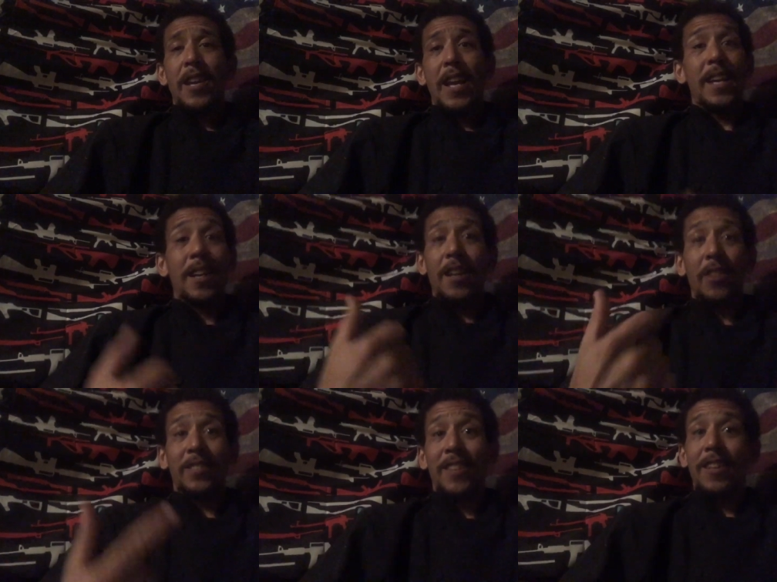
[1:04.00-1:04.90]
and
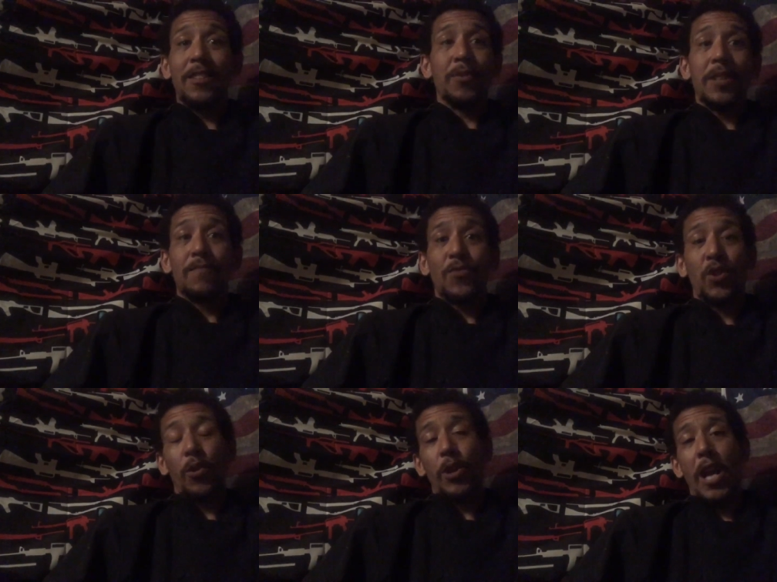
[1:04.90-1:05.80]
let's get into it.
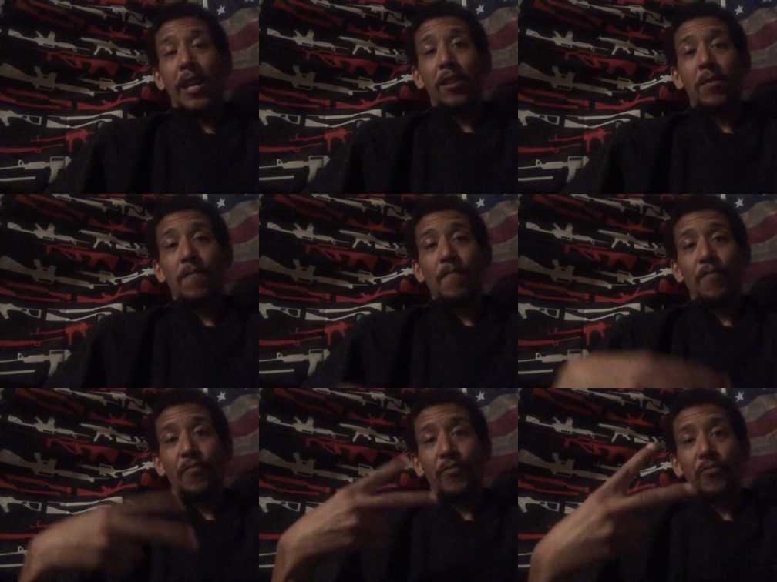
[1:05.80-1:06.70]
Solo Yakker,
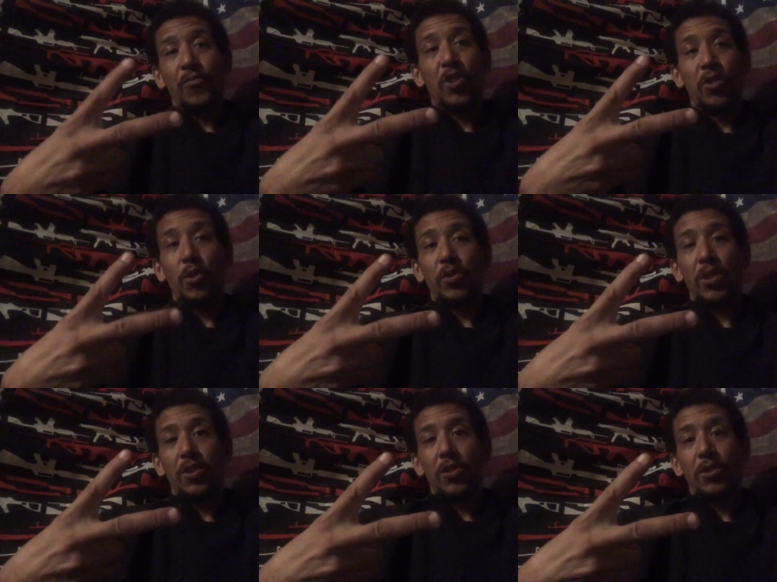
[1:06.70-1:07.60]
deuces.